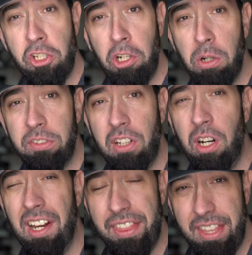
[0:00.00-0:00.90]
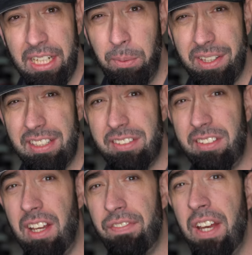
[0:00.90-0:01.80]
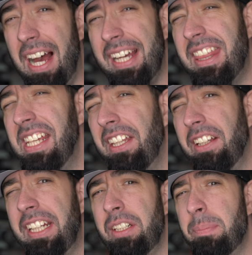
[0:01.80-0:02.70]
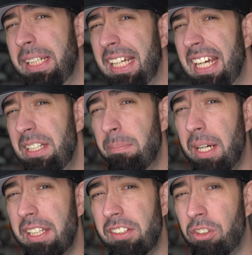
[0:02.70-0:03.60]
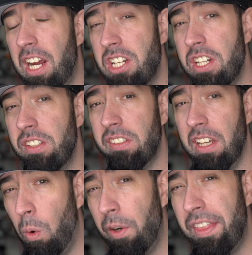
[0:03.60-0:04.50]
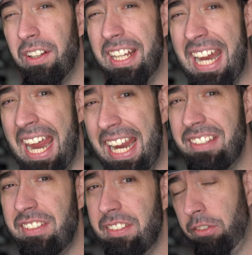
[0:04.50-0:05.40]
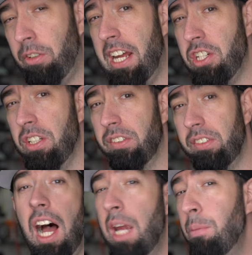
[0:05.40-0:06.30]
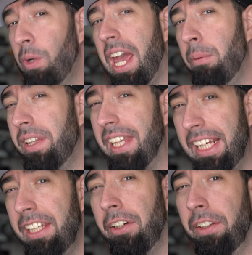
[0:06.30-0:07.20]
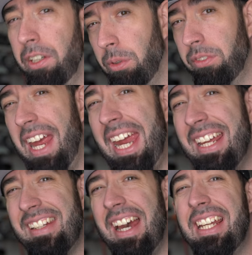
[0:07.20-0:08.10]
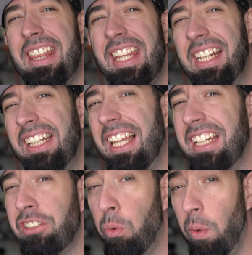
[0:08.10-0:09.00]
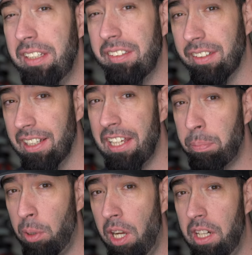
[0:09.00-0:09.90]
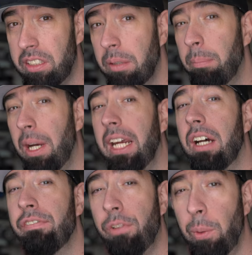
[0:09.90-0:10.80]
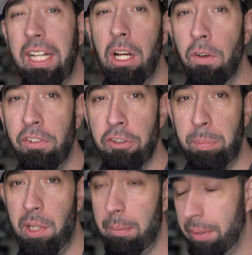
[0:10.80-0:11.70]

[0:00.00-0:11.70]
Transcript: strokes are a thing with this stuff, I think they'll either be hidden by the scratches or they'll enhance the scratches. I'm okay with either of those, and I think I'd like to waste less product by avoiding overspray